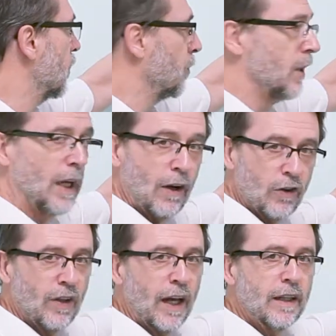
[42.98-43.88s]
something
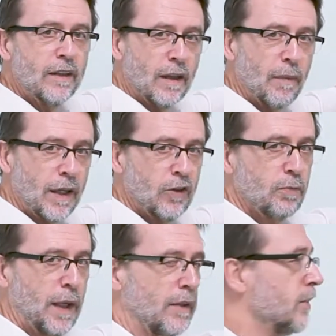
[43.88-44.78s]
outside the money
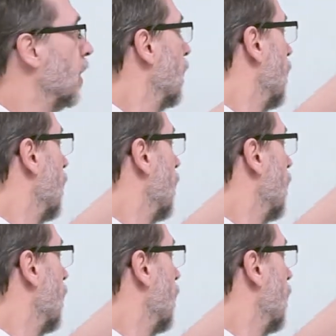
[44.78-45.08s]
space.